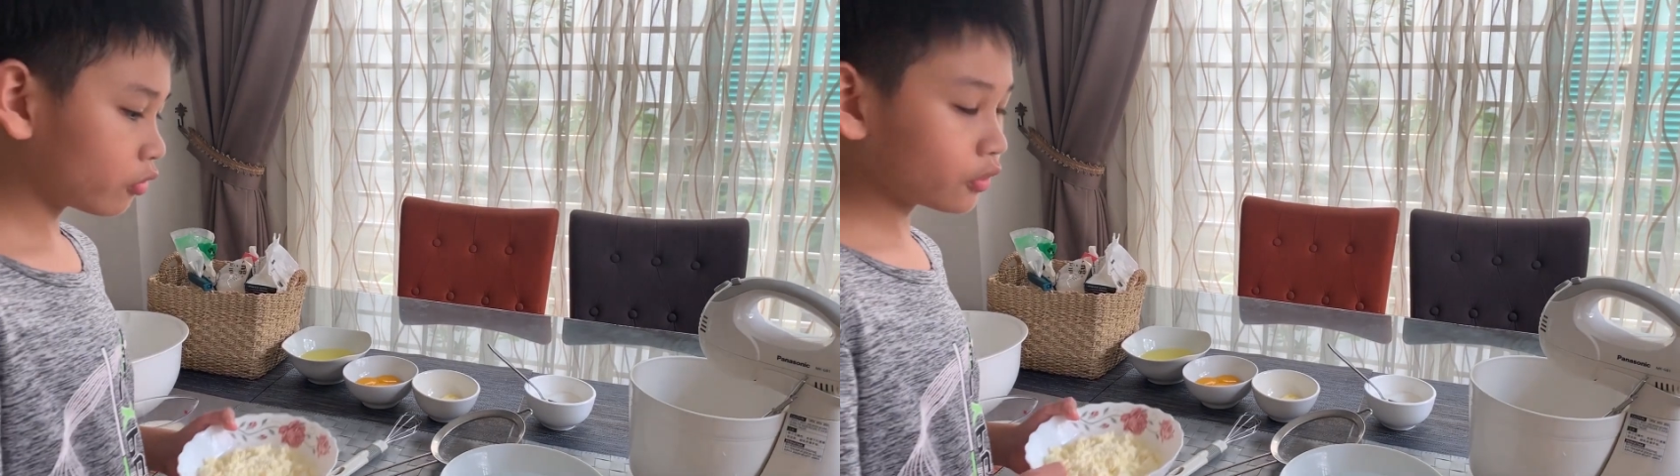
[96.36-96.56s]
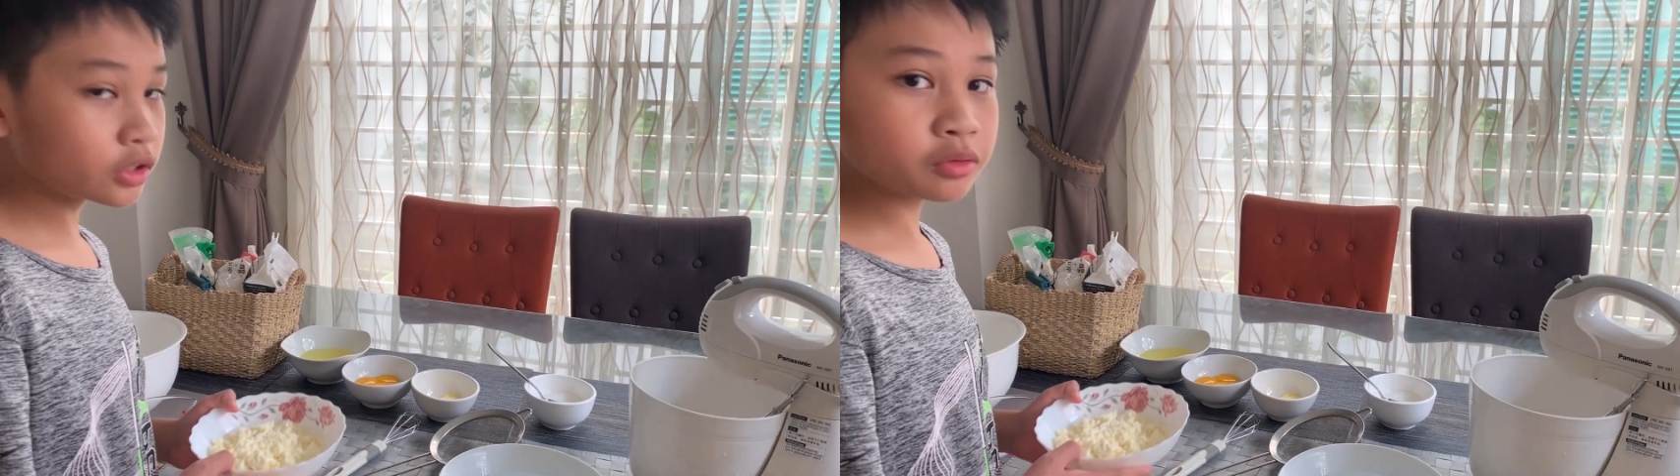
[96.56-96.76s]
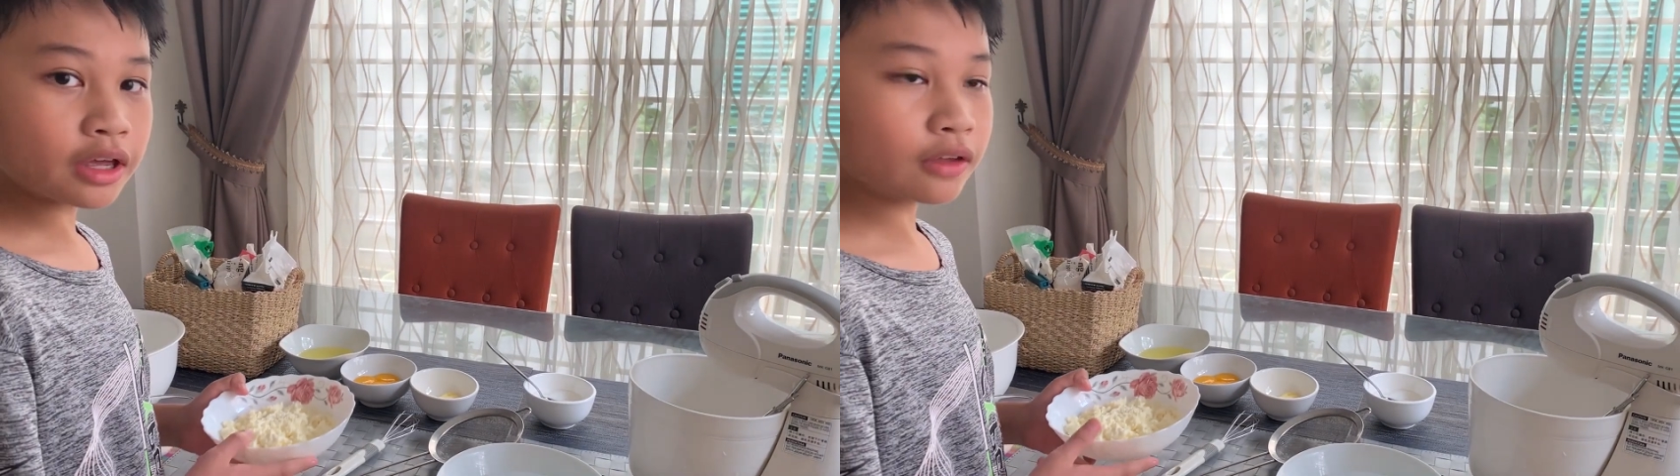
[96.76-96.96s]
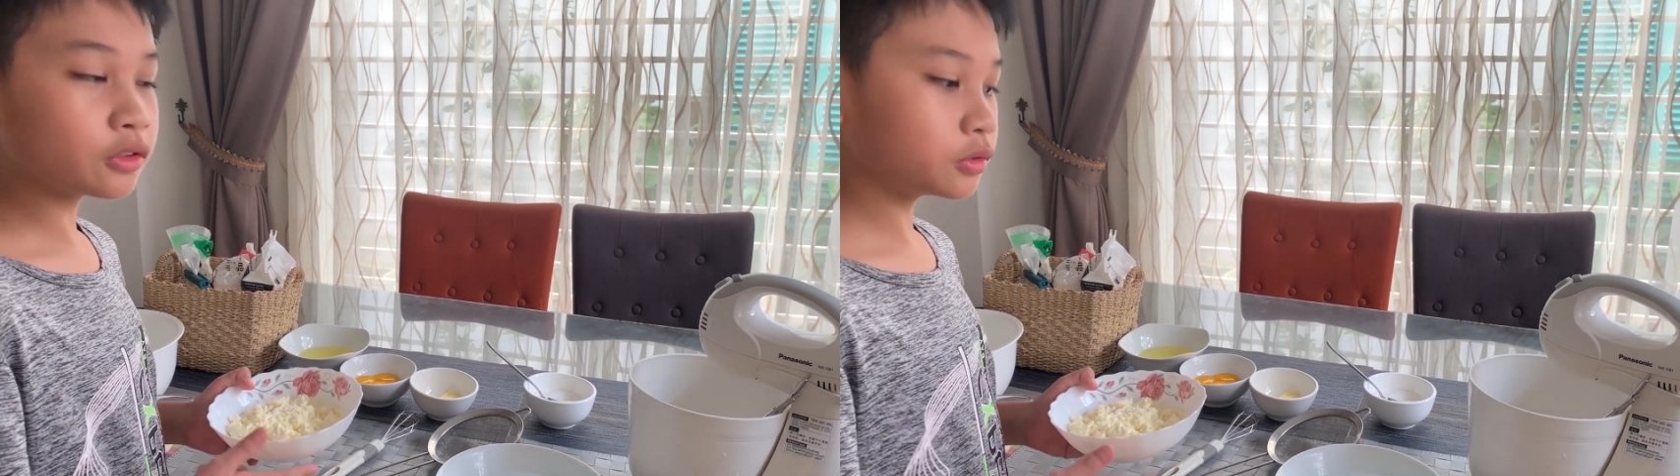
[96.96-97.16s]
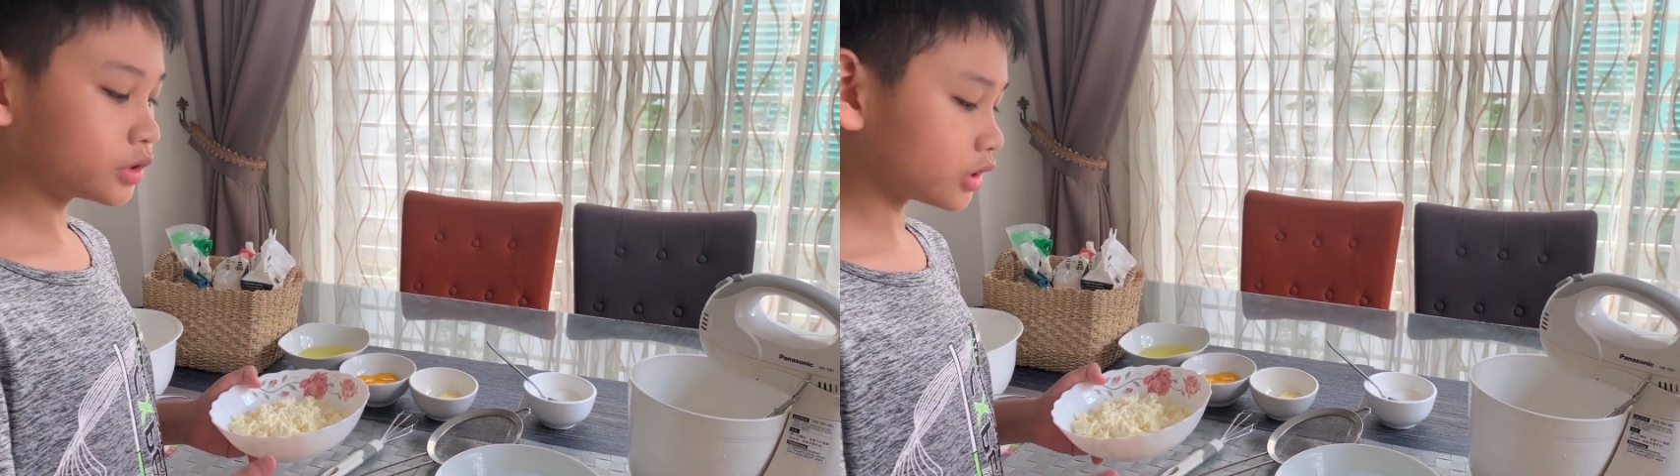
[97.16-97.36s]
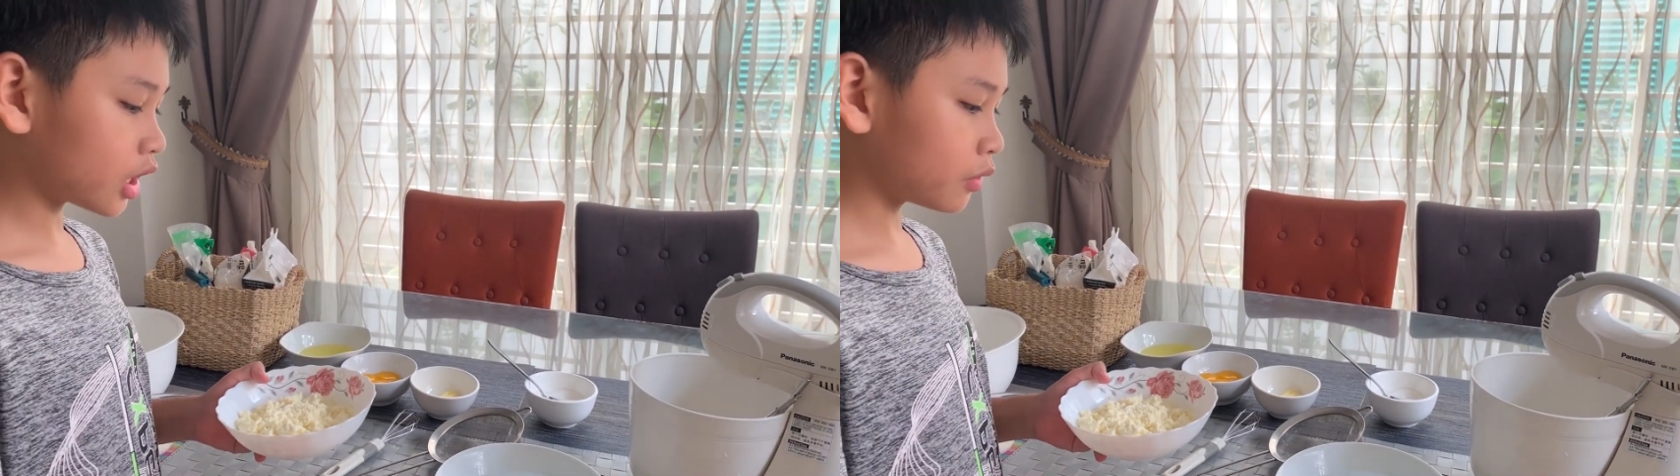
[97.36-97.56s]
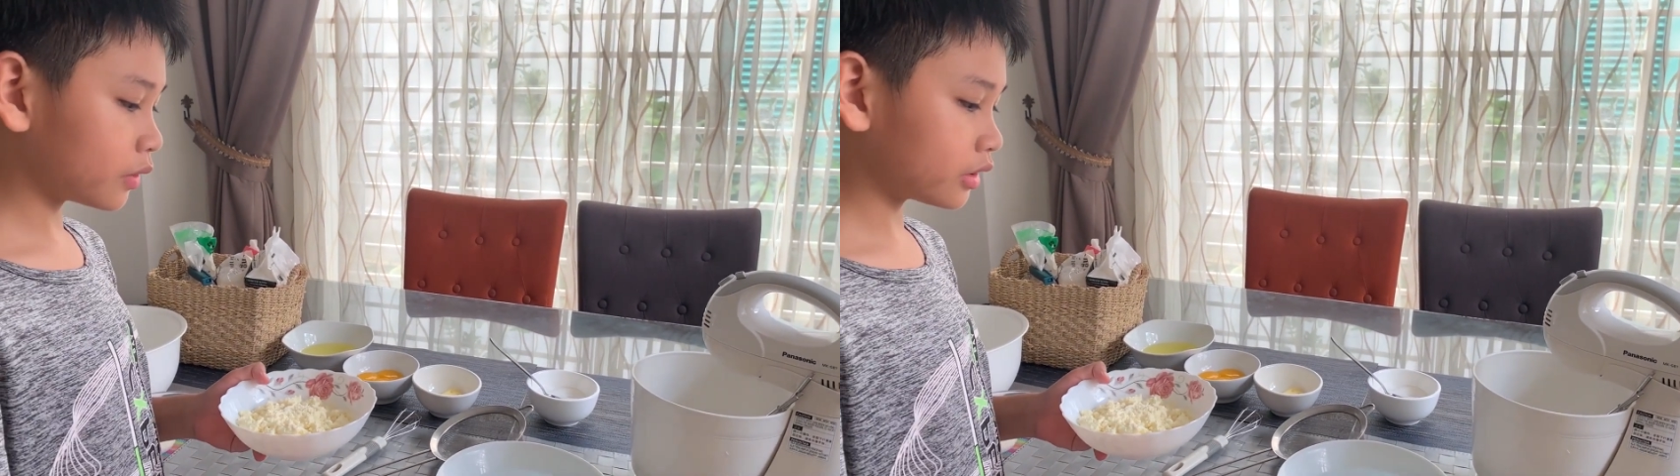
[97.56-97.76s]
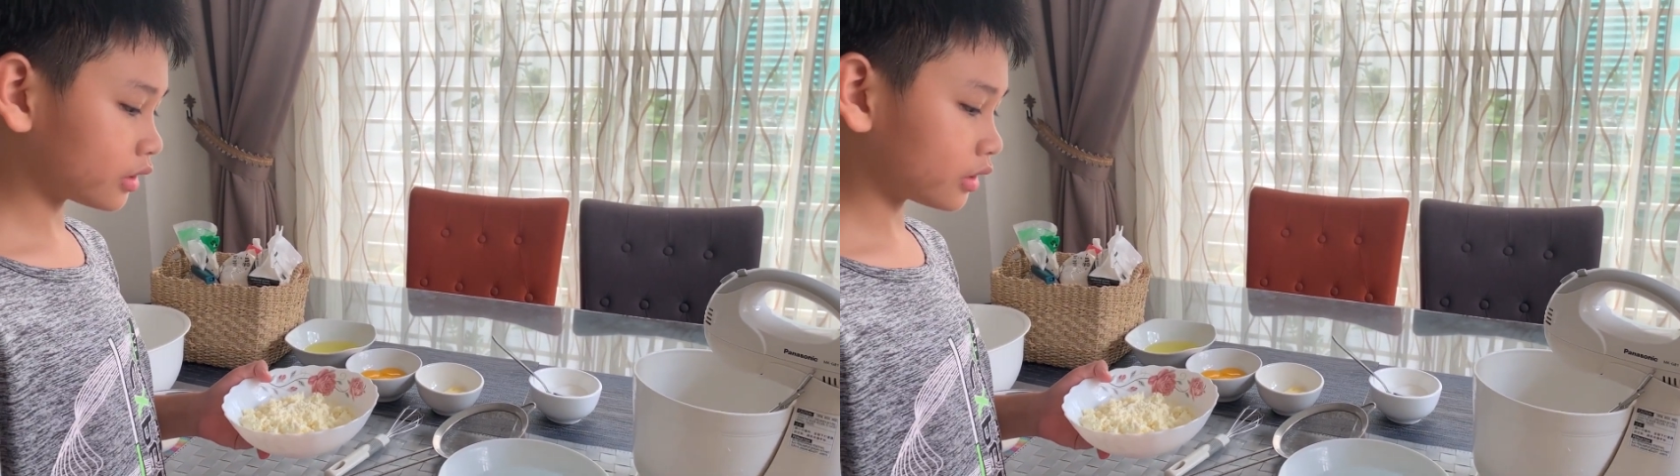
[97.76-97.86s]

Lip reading: first we have to start with